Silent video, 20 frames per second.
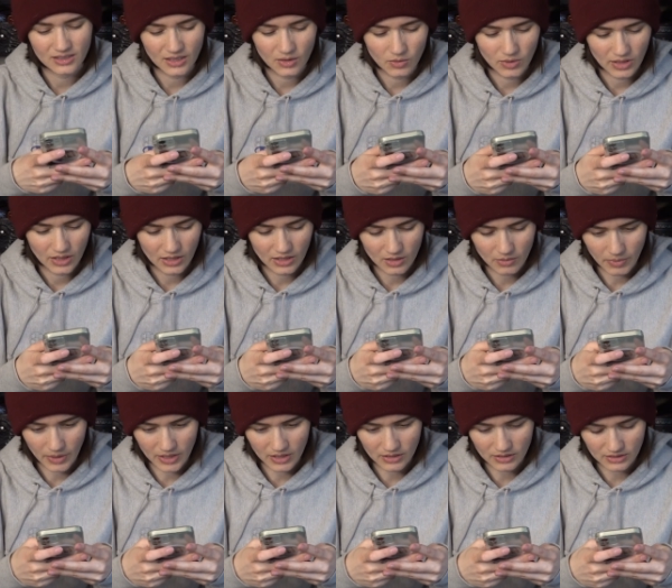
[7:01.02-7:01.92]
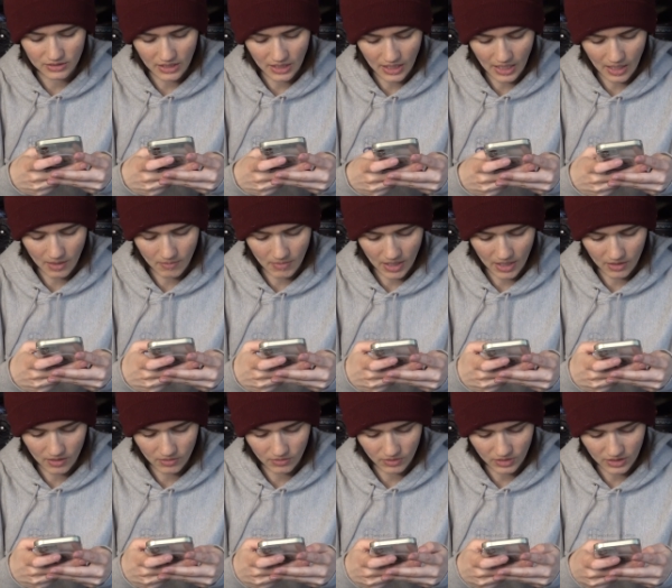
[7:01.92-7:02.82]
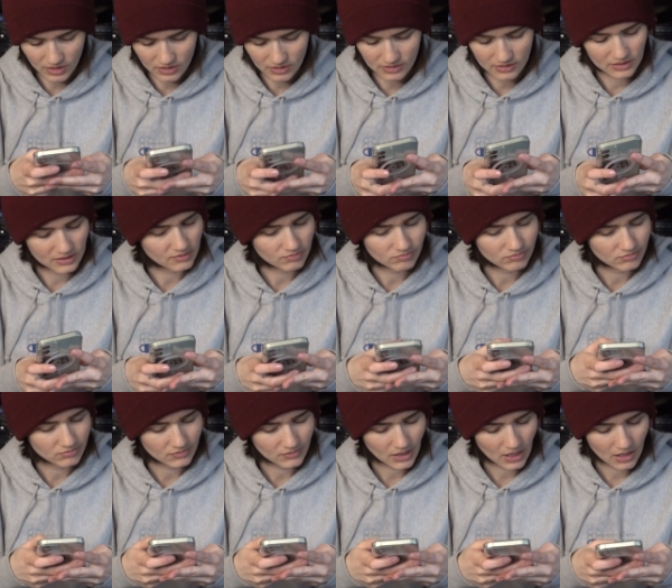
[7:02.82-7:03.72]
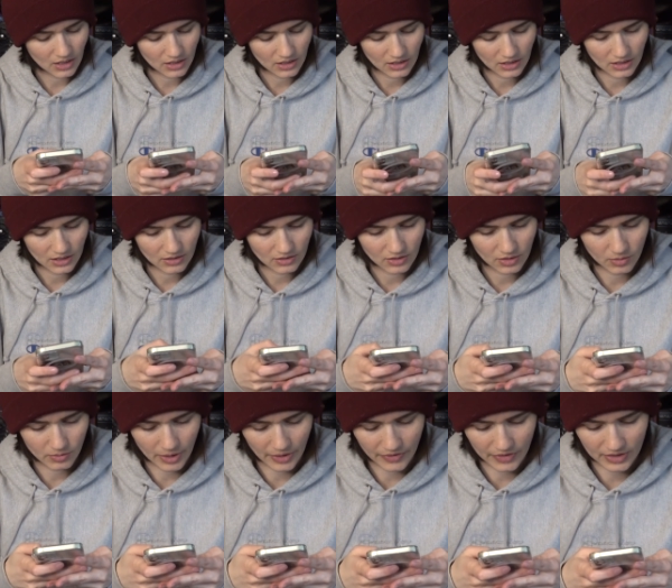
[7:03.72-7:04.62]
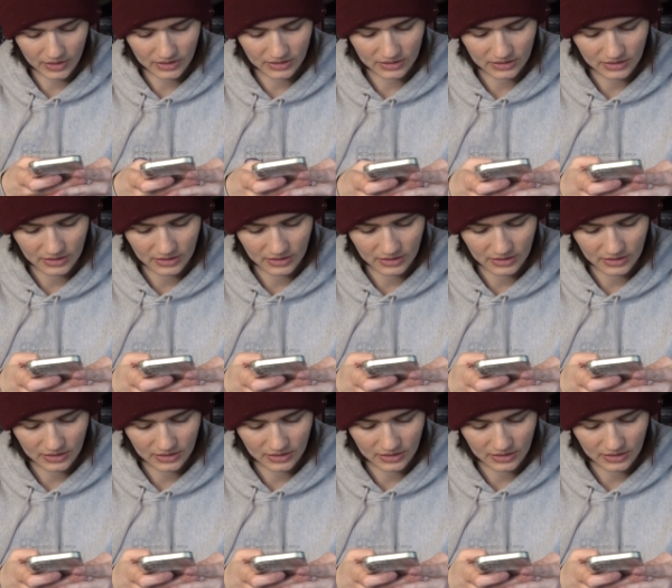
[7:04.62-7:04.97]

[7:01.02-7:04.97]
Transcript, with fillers: see when Independence Day came out, because I don't know about this.